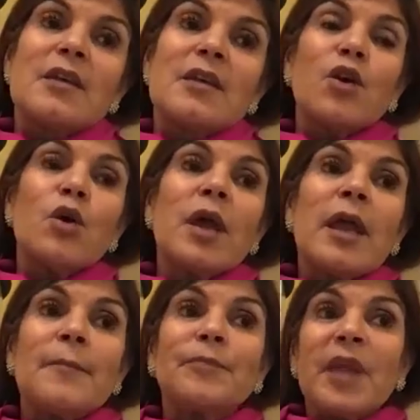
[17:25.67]
So
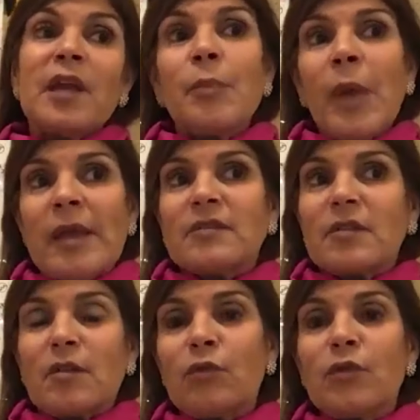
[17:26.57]
it depends
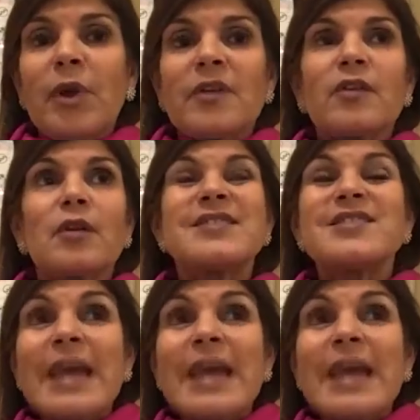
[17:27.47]
on the person.